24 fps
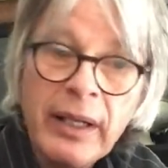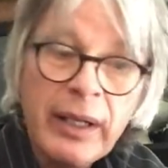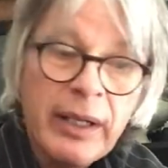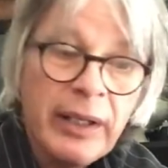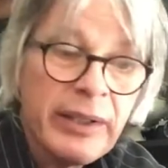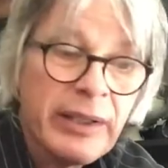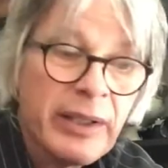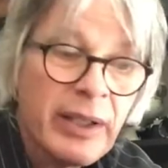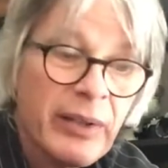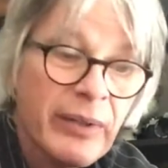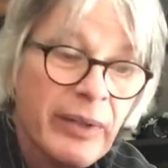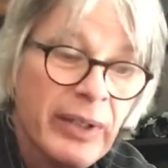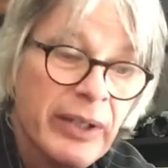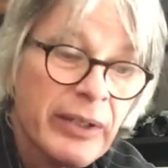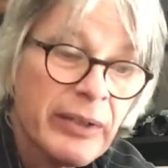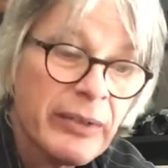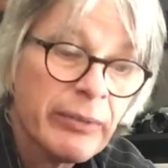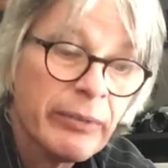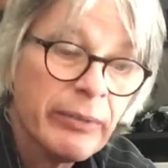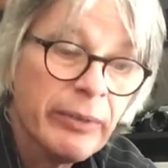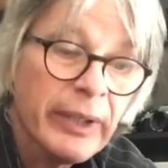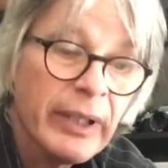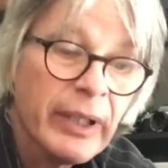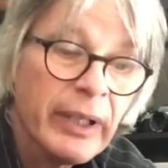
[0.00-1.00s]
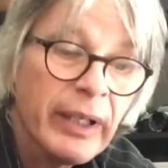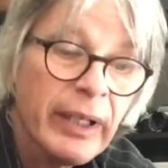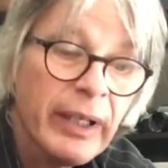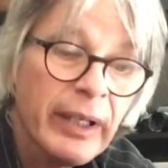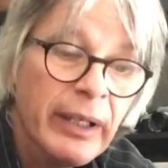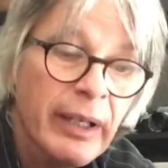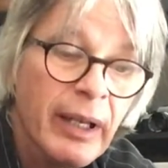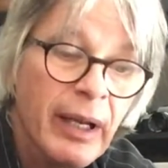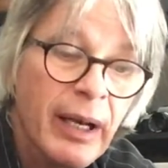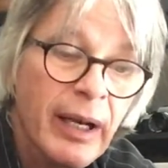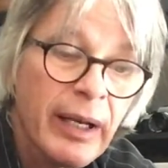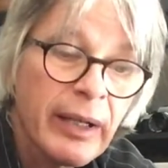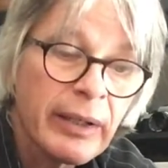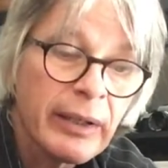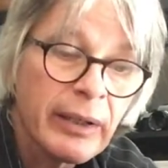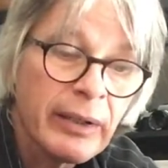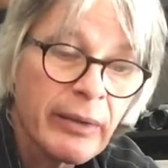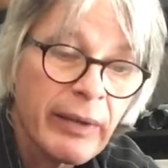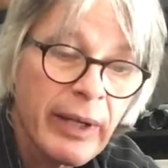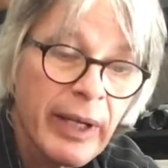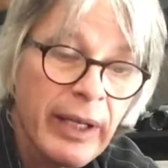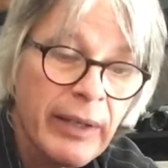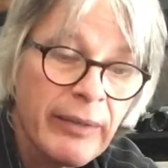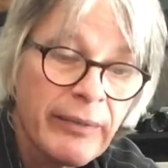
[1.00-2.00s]
So it's really not
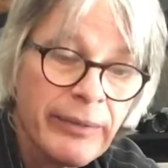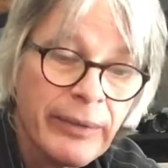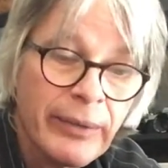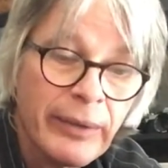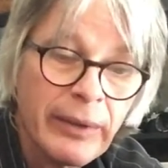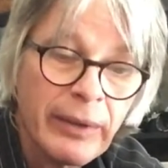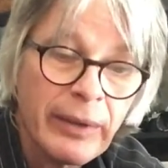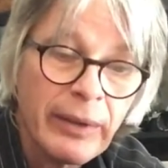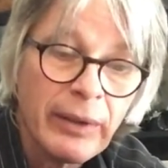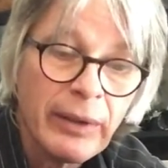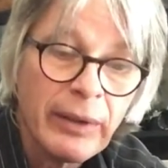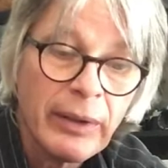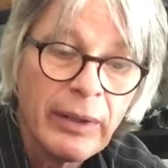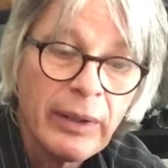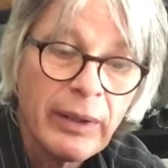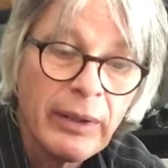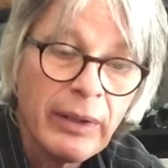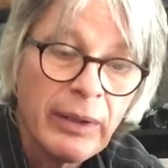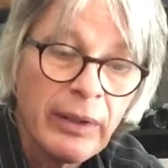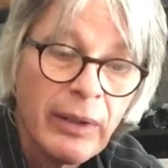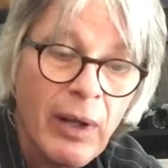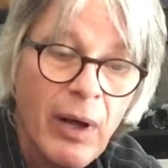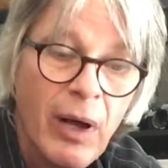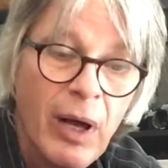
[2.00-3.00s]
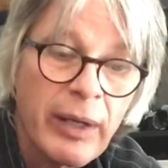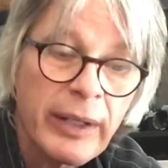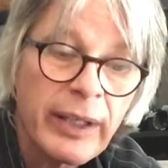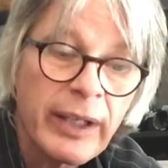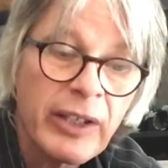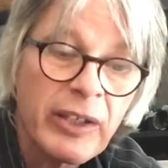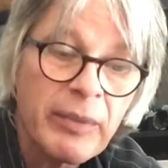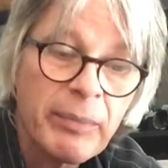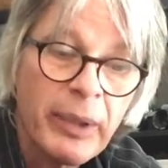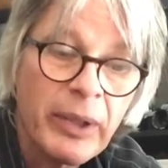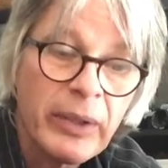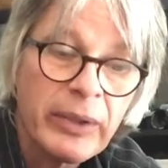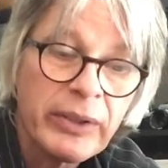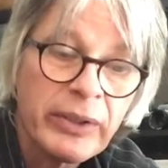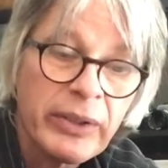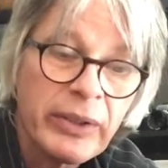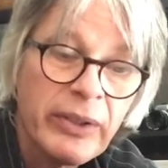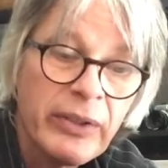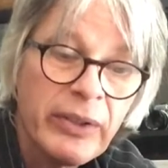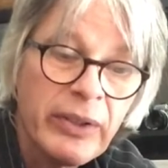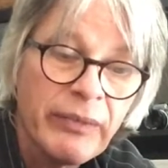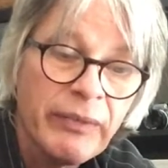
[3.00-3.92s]
great for long exposures.